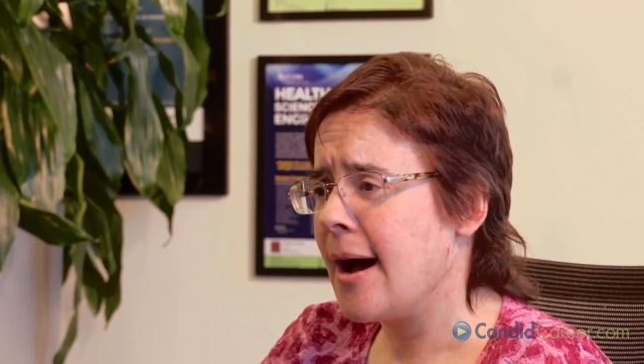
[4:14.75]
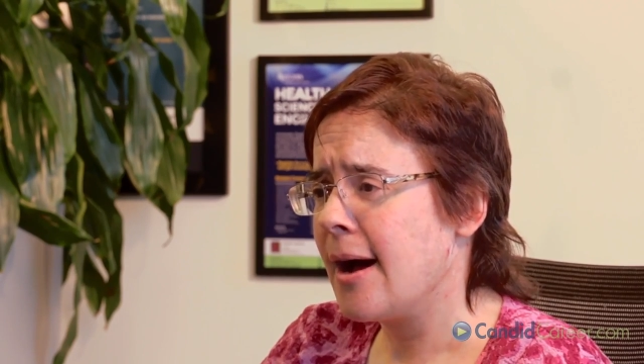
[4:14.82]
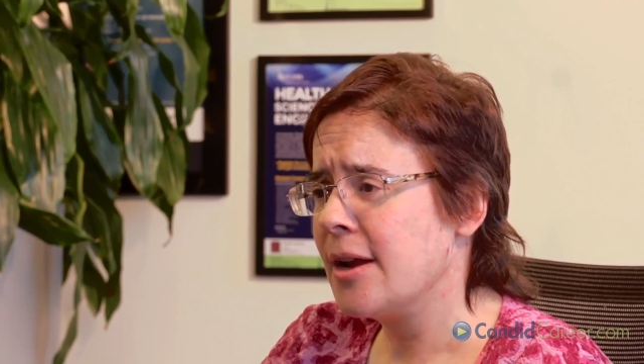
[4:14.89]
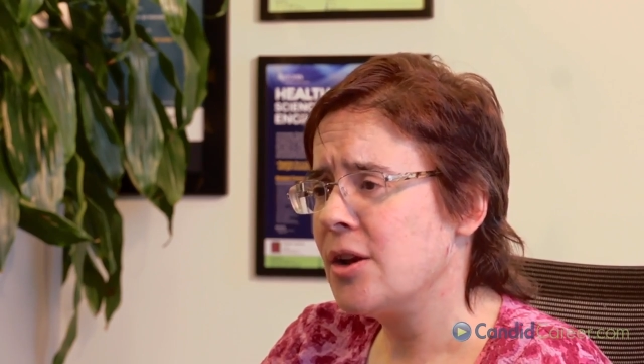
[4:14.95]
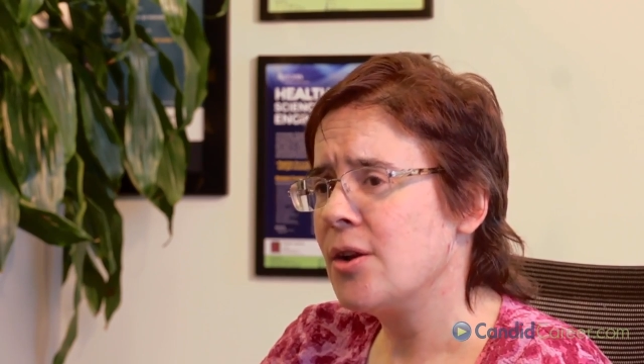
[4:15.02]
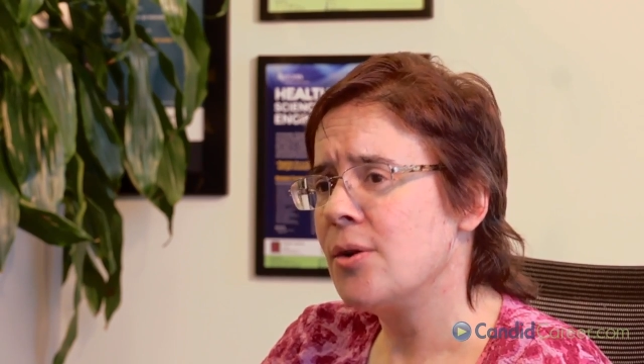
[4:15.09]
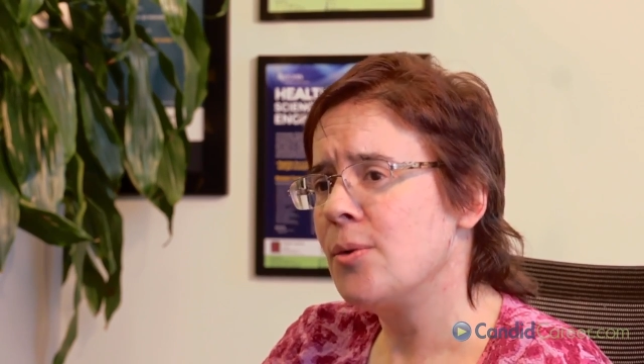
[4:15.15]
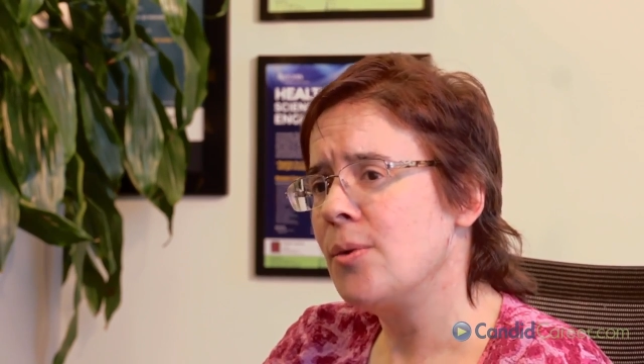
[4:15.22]
I
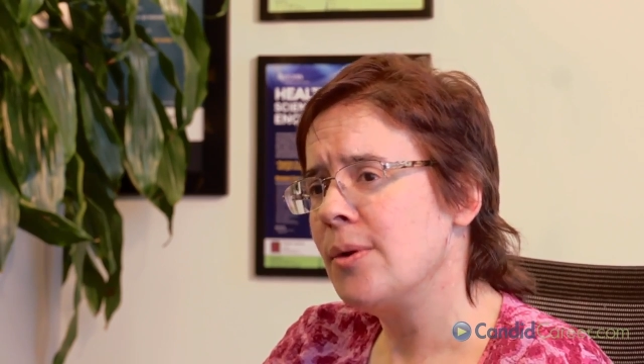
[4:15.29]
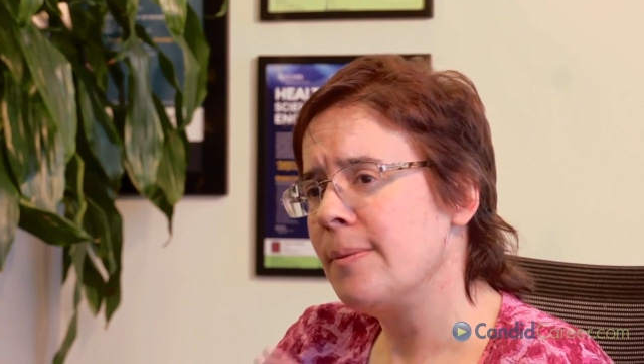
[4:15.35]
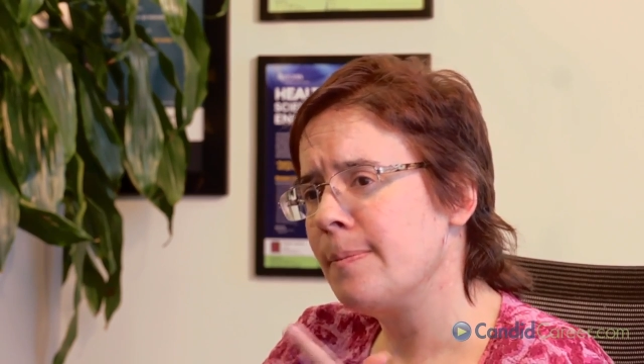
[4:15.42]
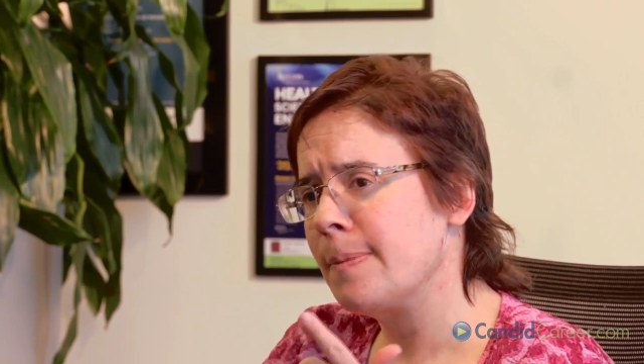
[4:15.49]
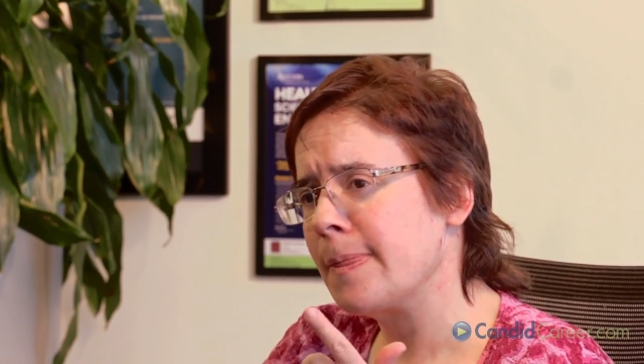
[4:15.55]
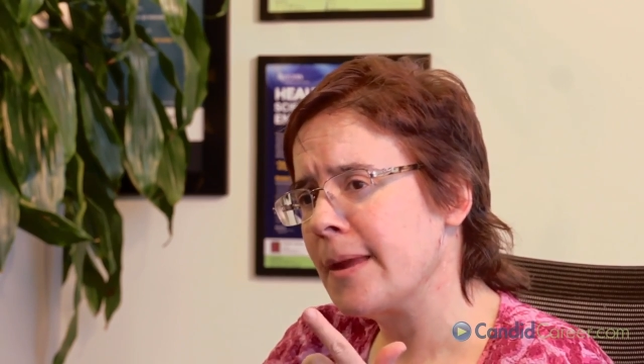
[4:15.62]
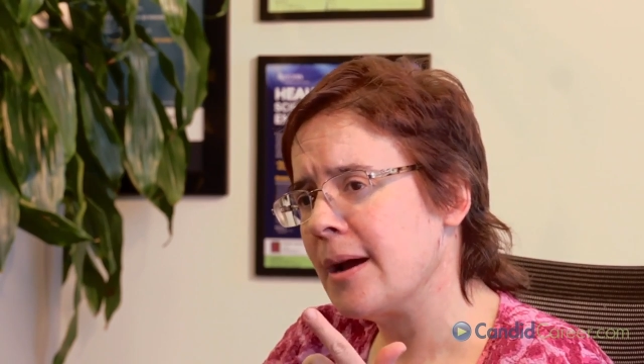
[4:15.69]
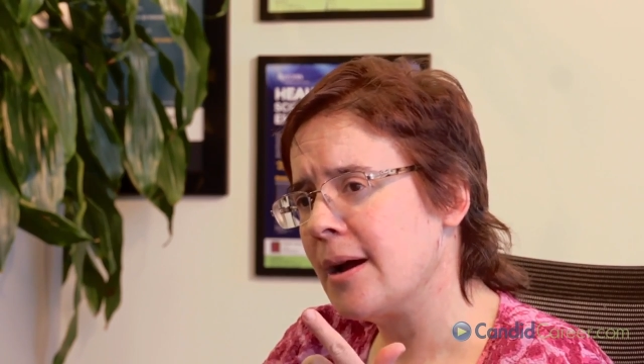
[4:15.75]
know
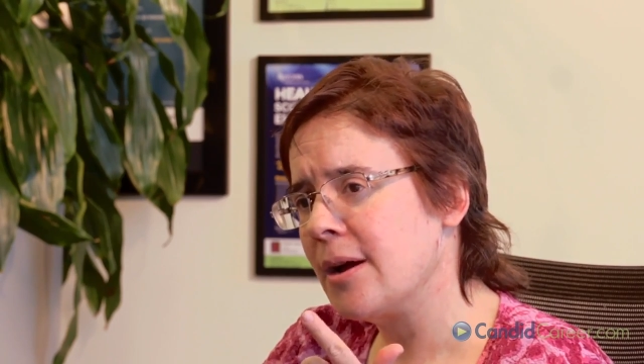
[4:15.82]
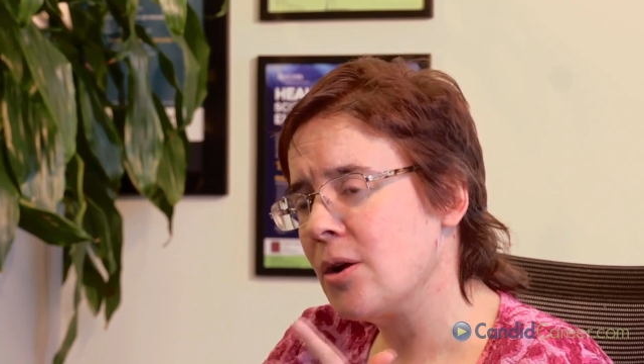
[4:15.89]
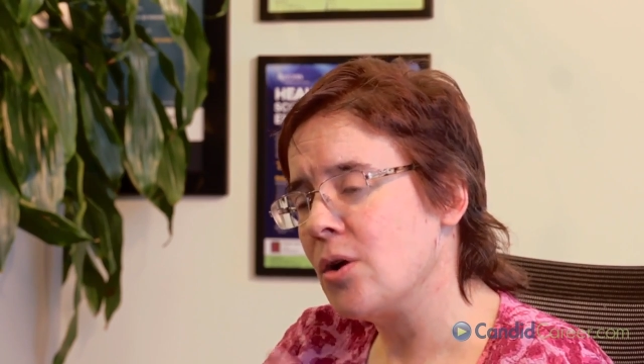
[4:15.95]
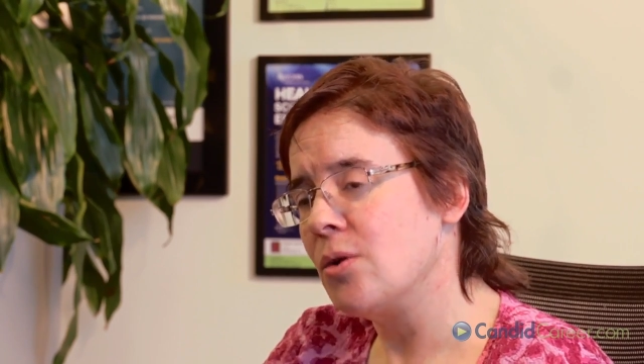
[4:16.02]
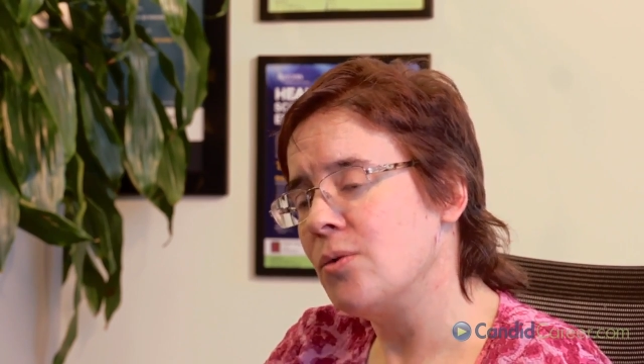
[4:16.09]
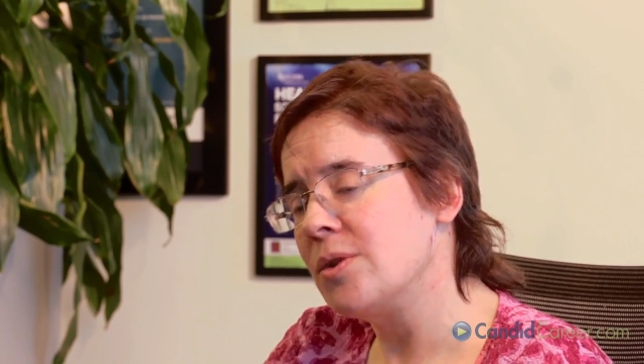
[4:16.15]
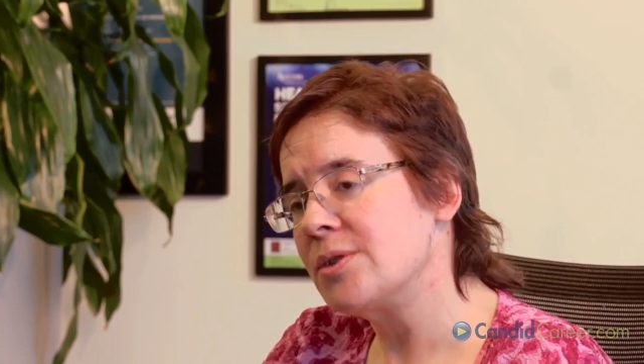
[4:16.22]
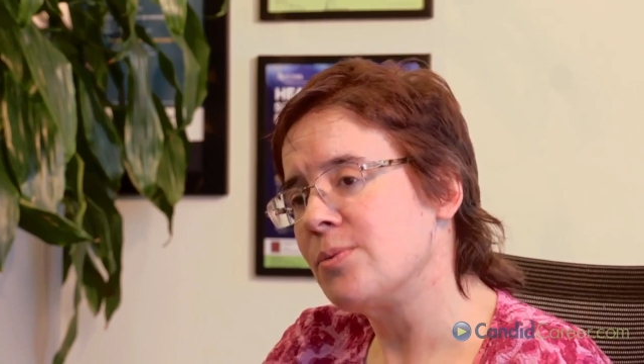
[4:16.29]
I
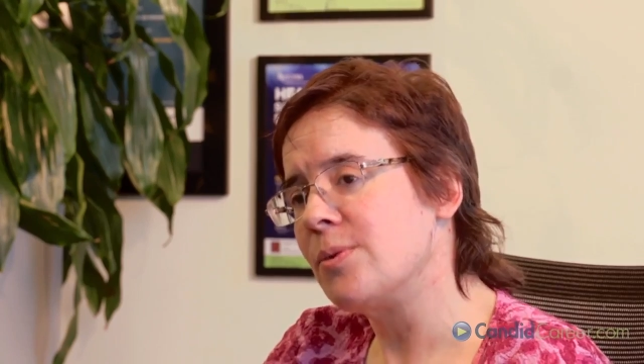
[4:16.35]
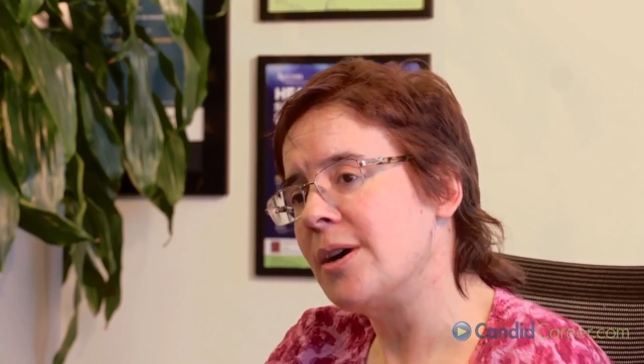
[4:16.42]
always